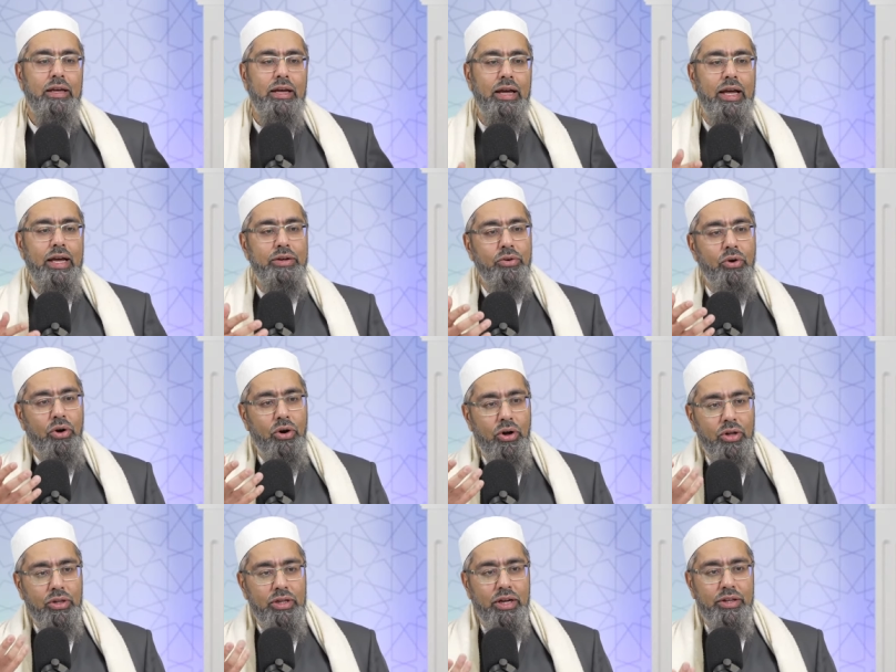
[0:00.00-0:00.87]
And
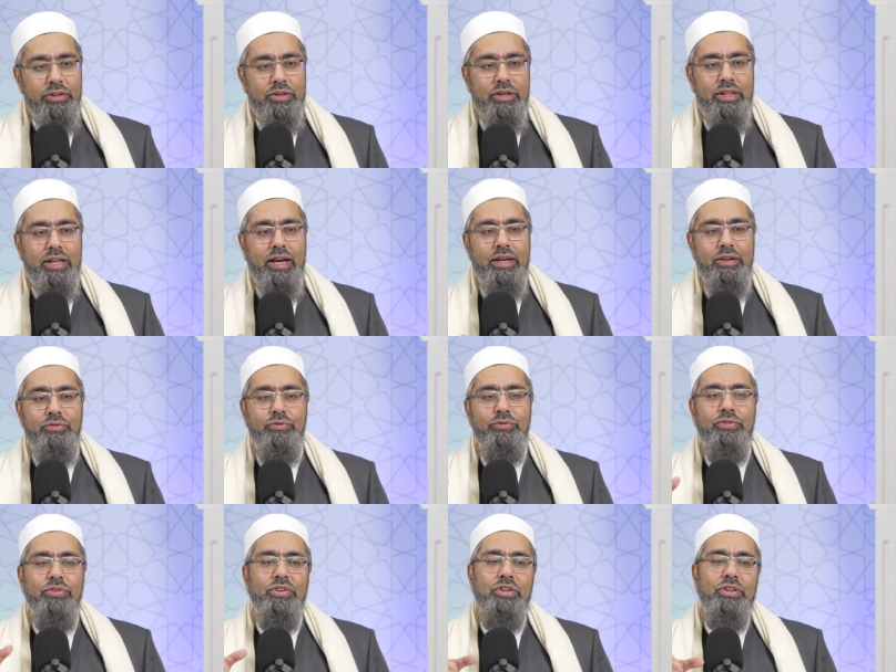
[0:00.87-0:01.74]
all other
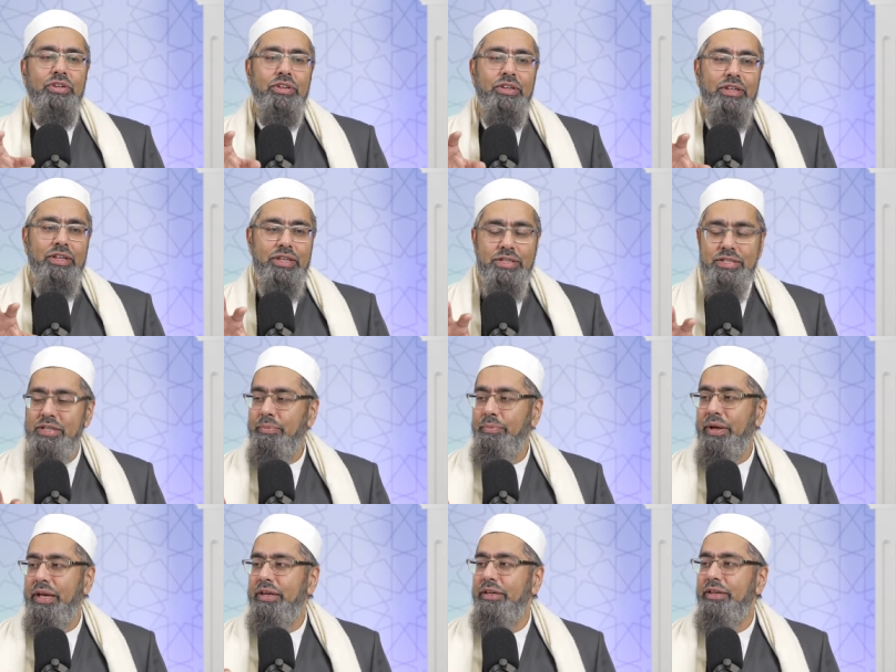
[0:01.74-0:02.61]
life is
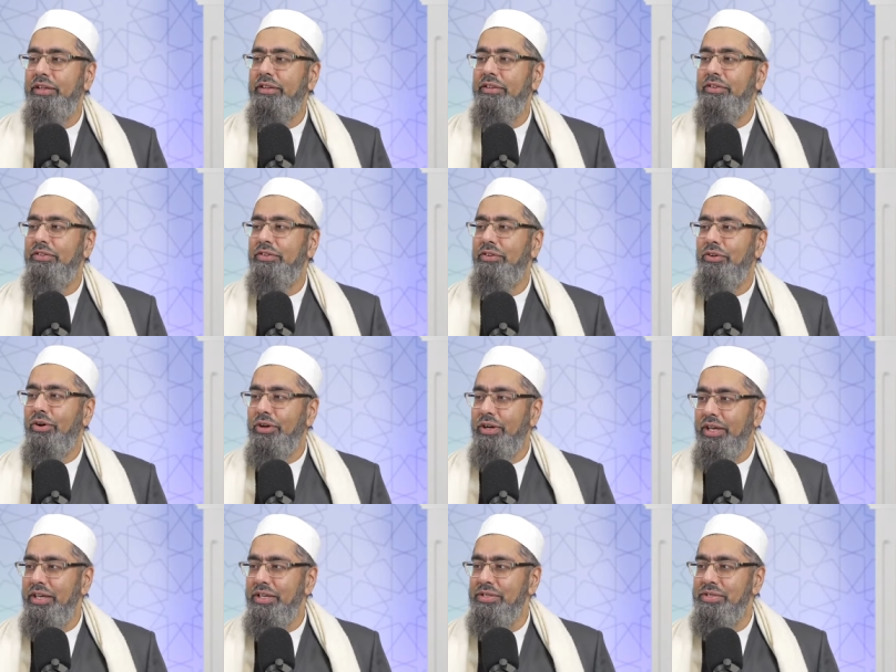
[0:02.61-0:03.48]
dependent on
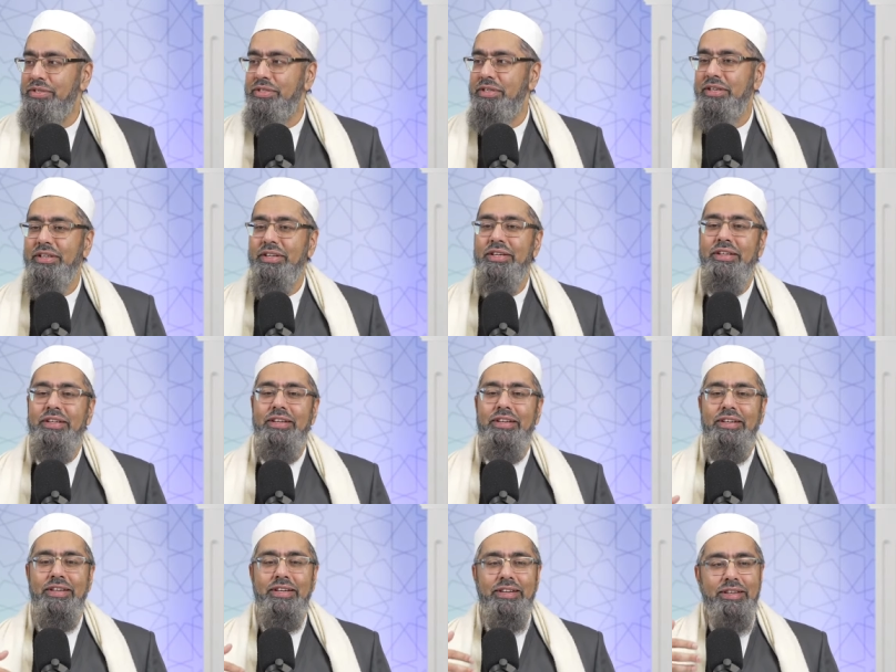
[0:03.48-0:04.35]
his
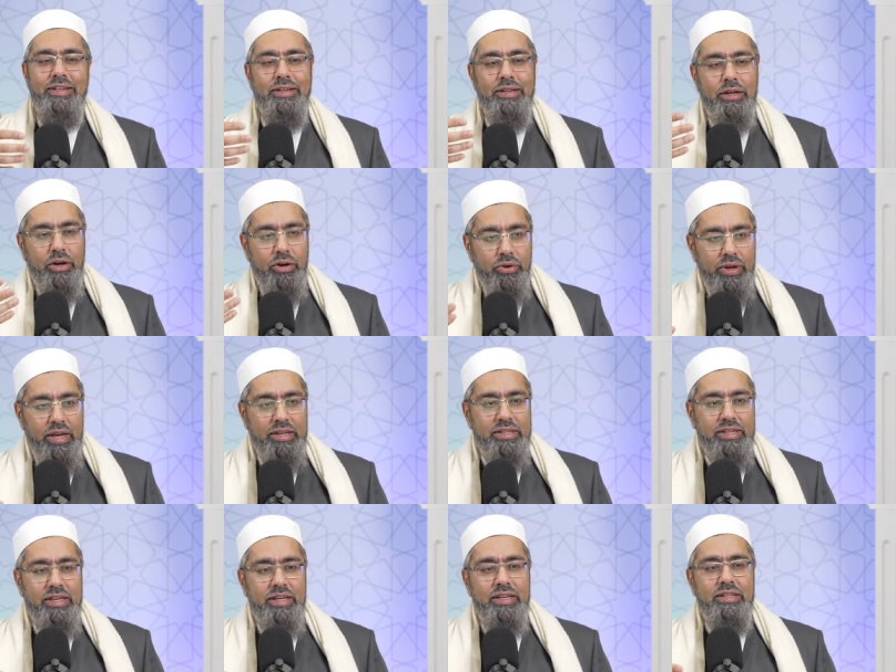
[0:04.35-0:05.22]

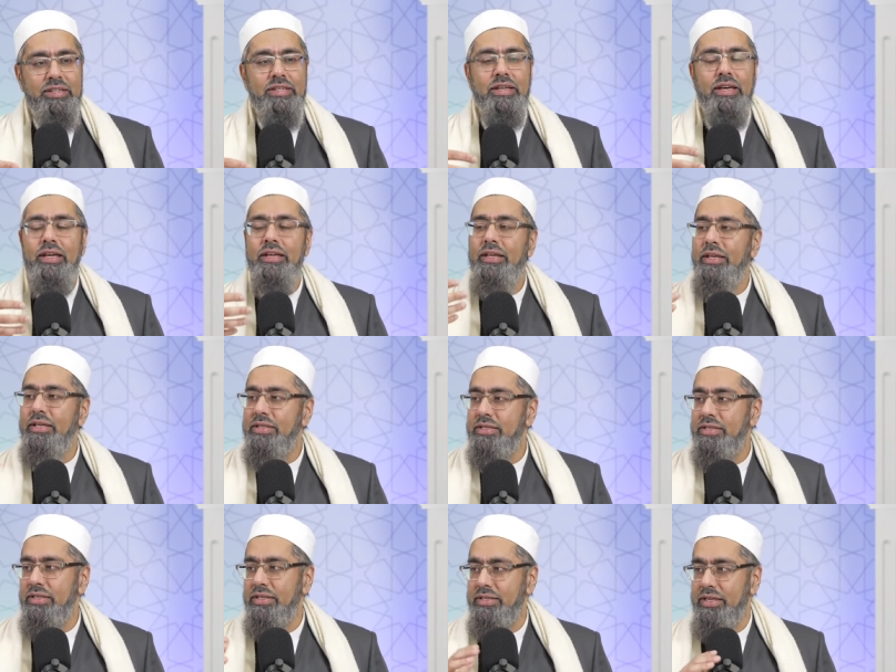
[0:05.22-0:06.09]
creating it and his
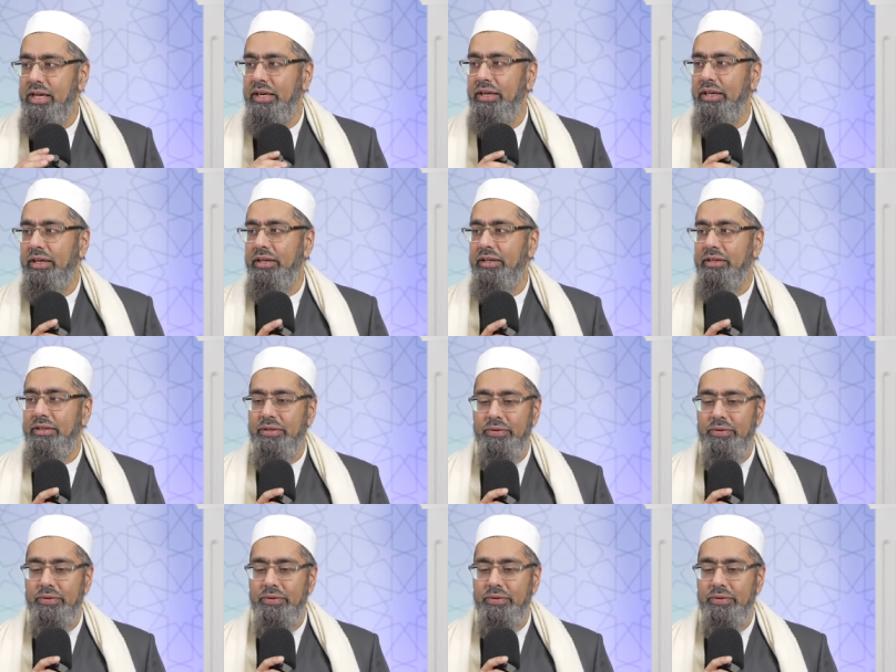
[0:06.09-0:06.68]
sustaining it.